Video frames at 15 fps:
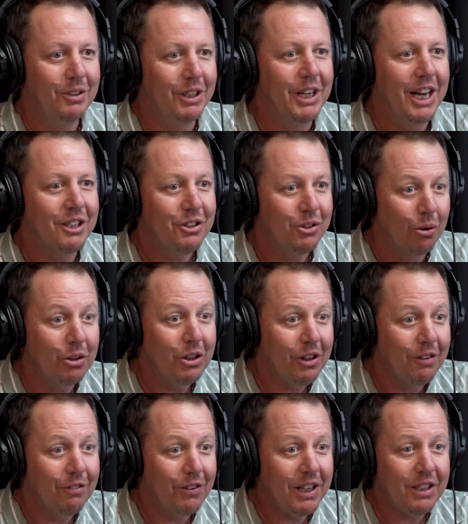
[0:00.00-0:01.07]
get sorted
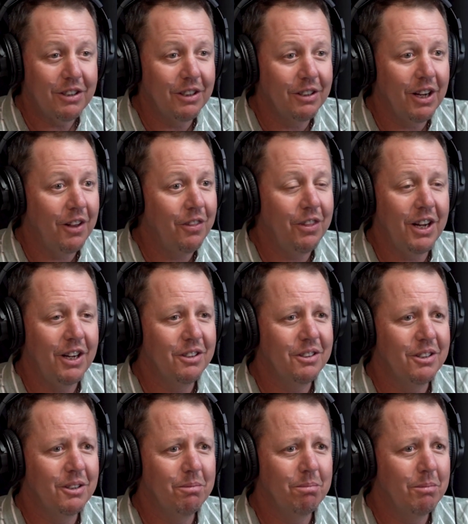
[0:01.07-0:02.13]
and fixed, and things
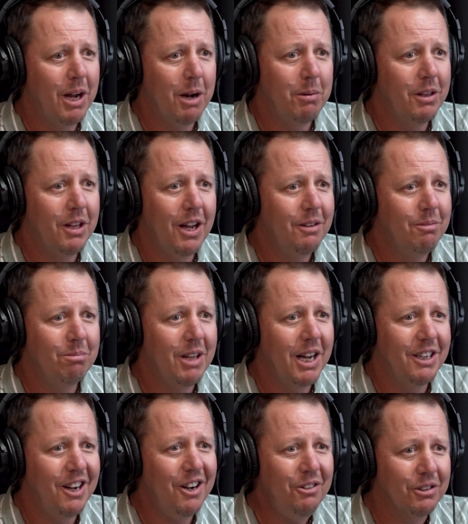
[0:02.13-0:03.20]
that maybe they
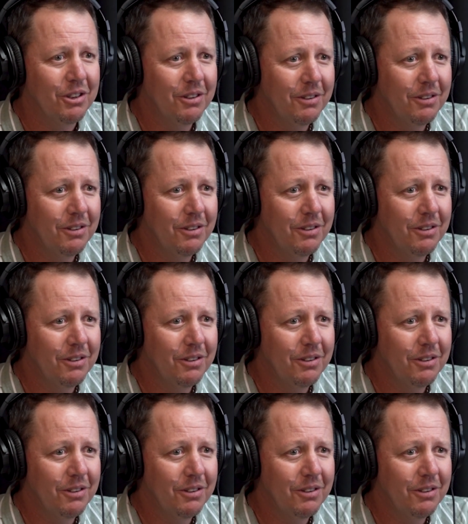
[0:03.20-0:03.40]
don't?